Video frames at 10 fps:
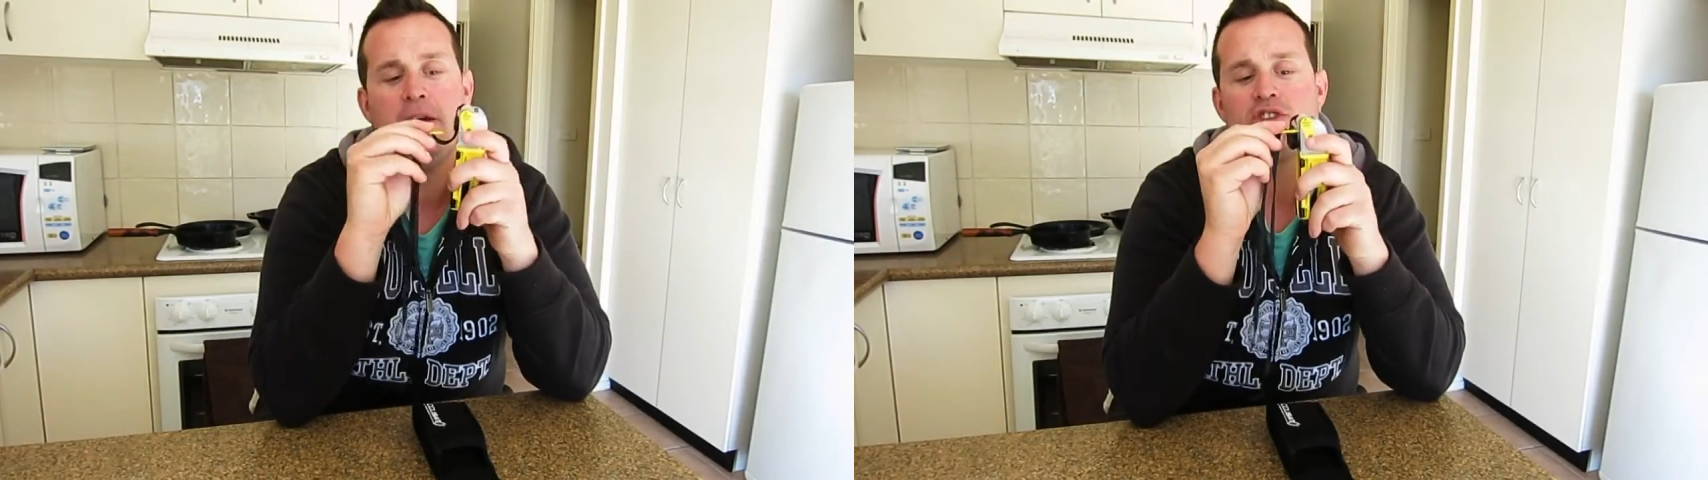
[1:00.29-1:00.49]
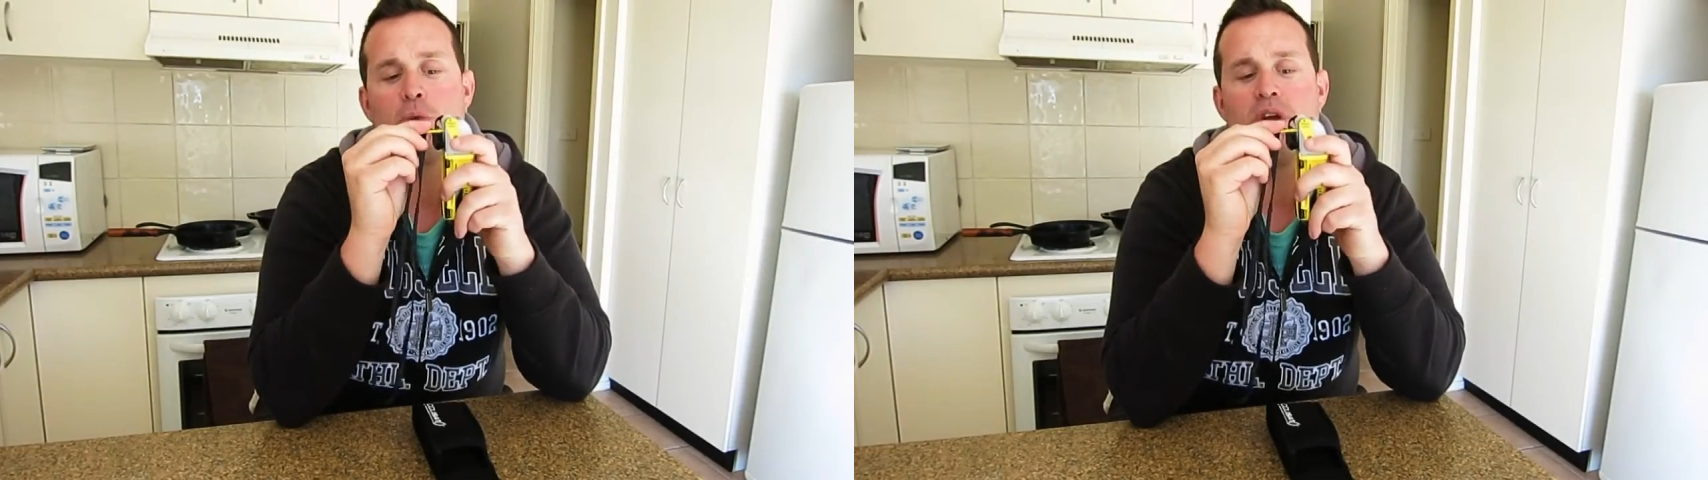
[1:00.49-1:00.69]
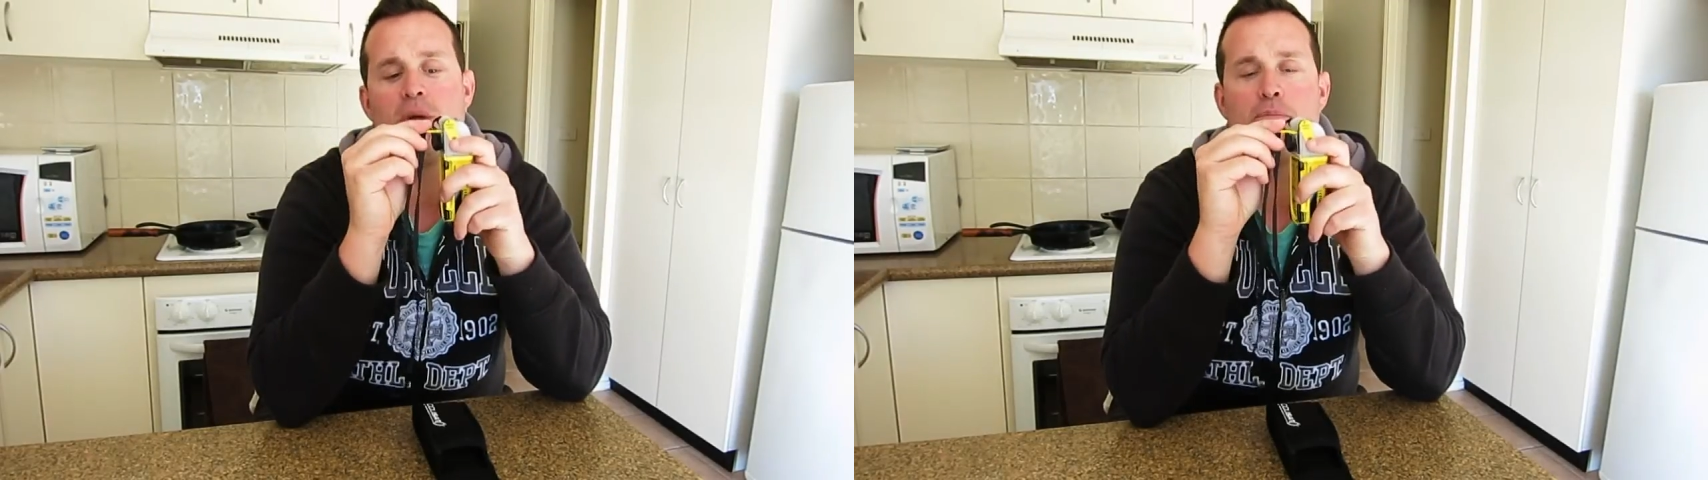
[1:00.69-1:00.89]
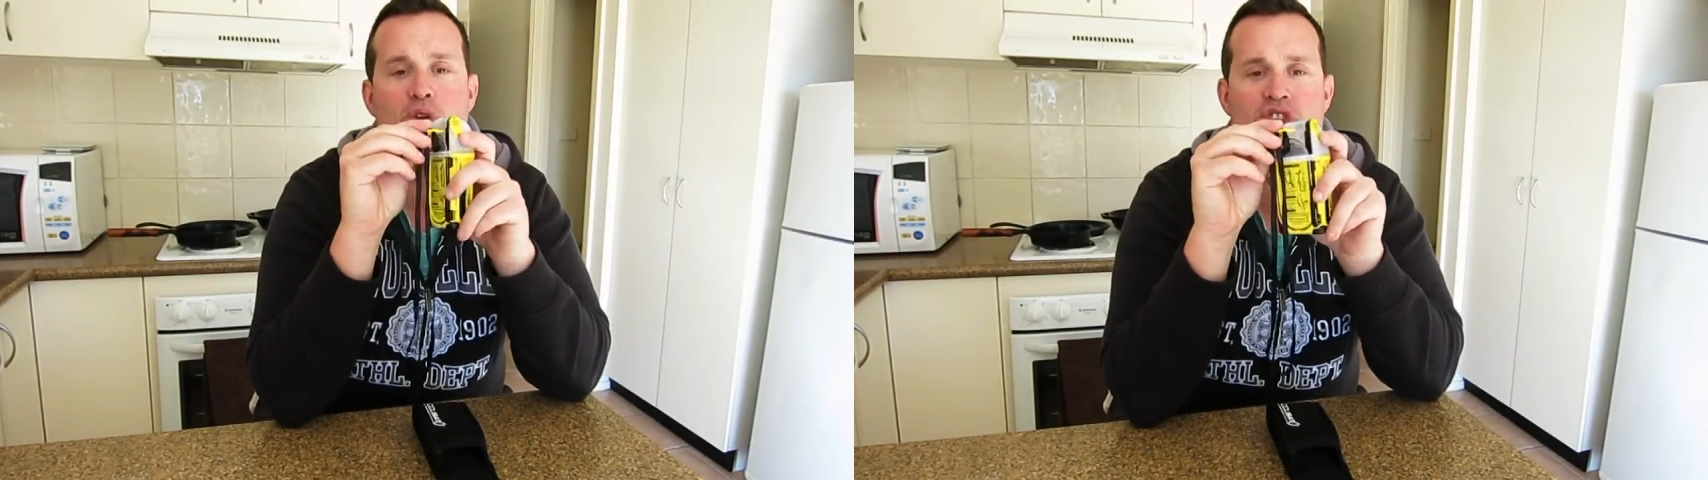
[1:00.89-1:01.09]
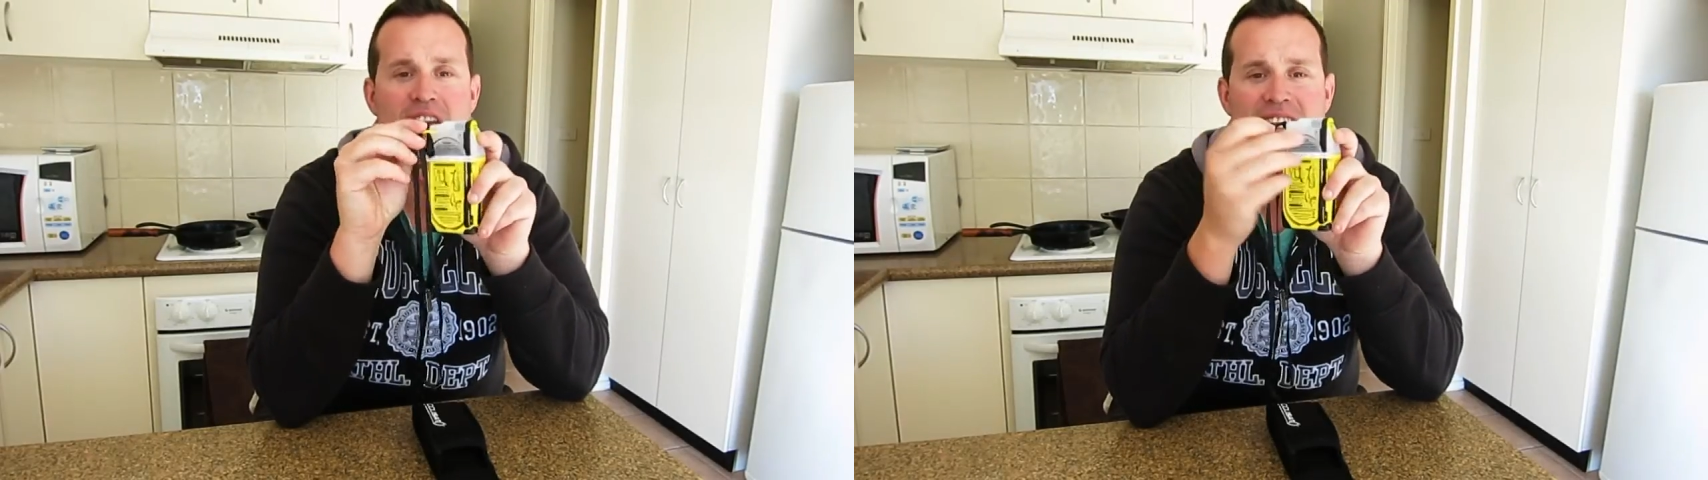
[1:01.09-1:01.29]
So when I
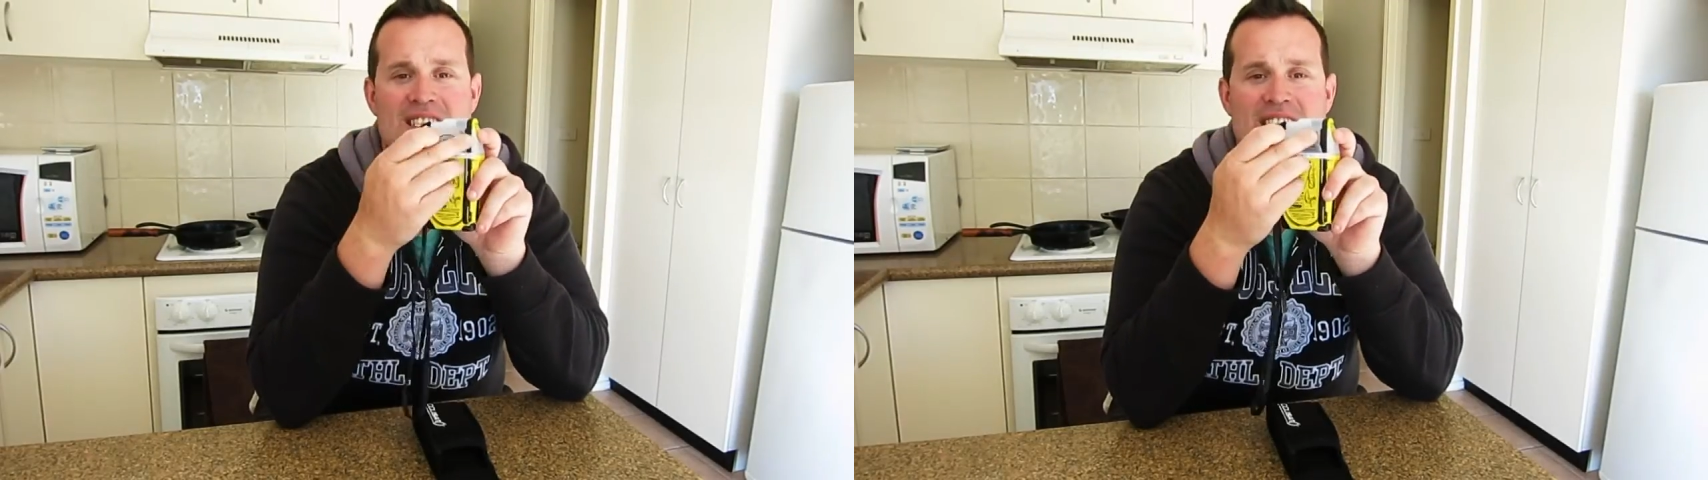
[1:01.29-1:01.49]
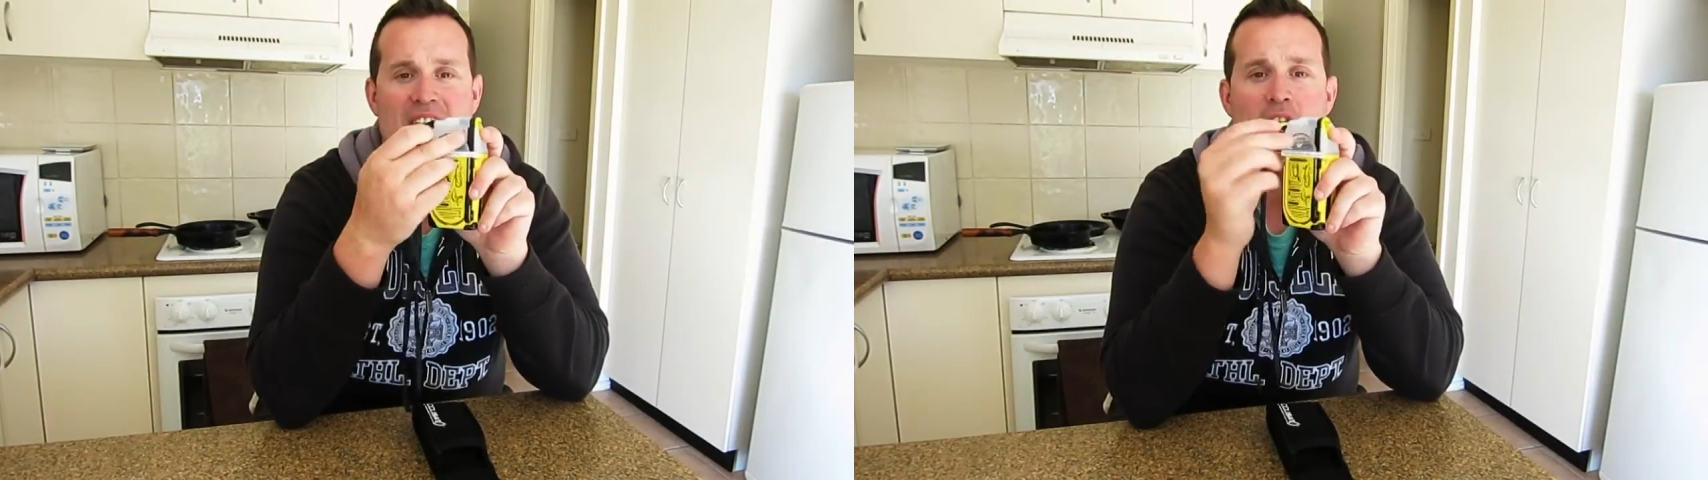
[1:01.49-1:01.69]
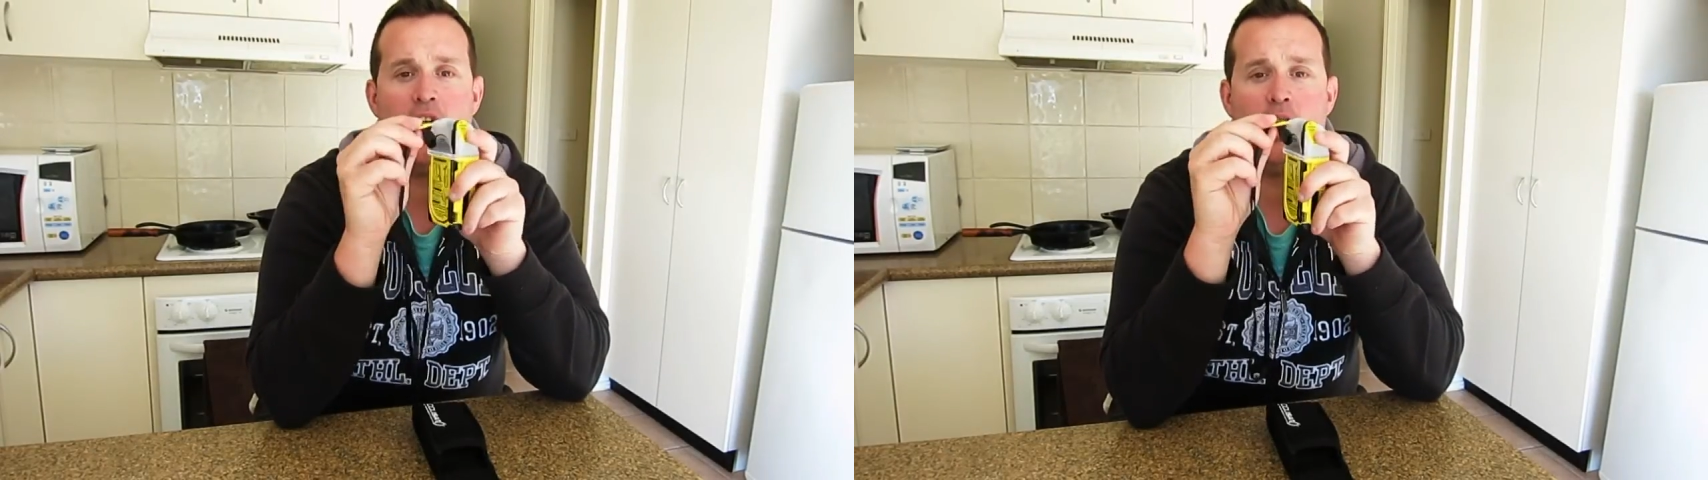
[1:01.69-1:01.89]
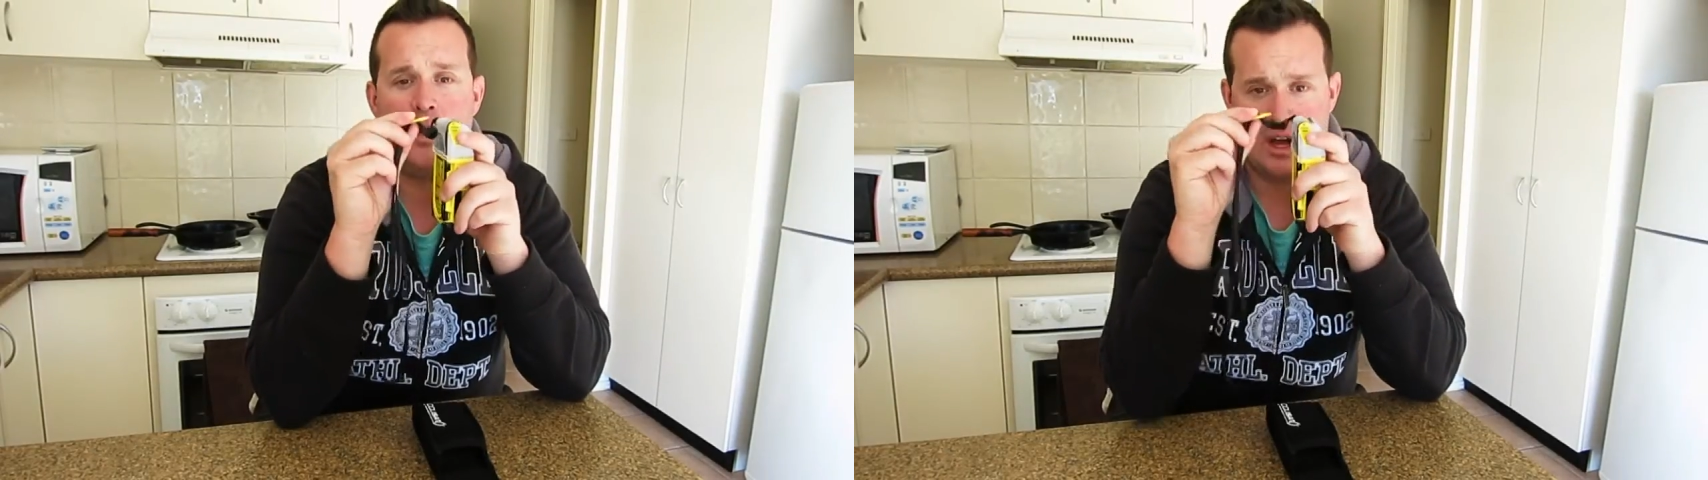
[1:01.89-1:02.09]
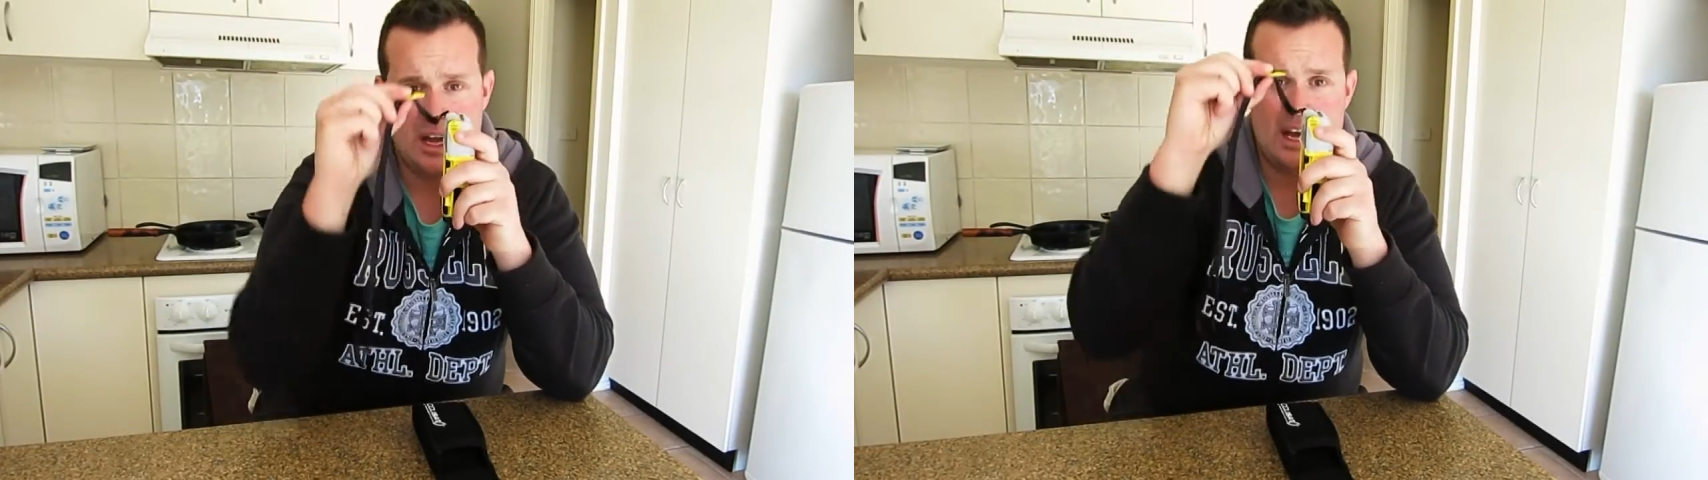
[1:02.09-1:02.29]
push it into that hole